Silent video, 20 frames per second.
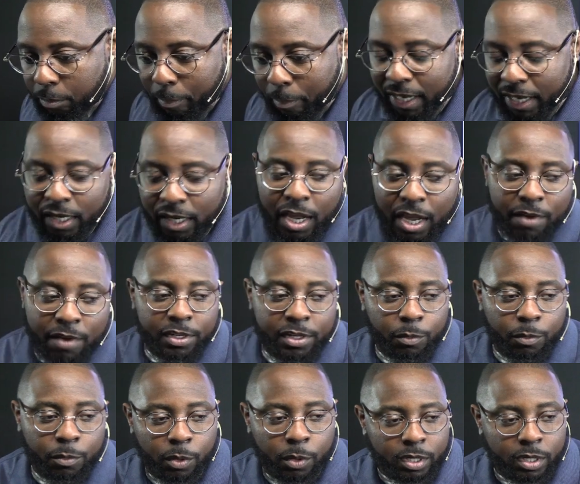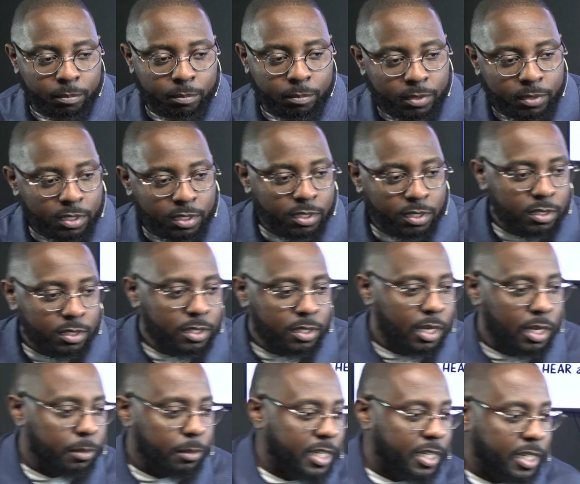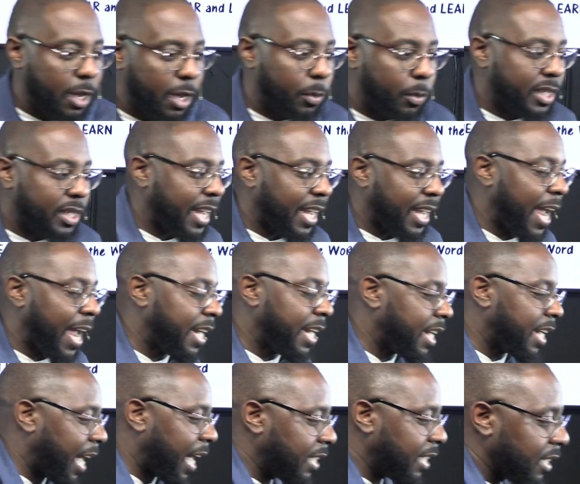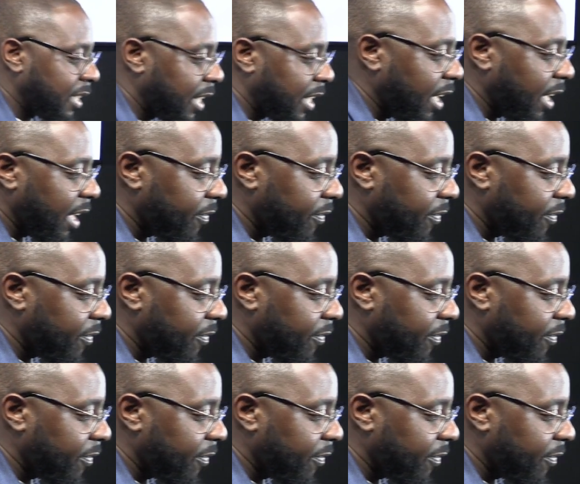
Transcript: Made a covenant with him. You know what I'm saying? With the Canaanites and the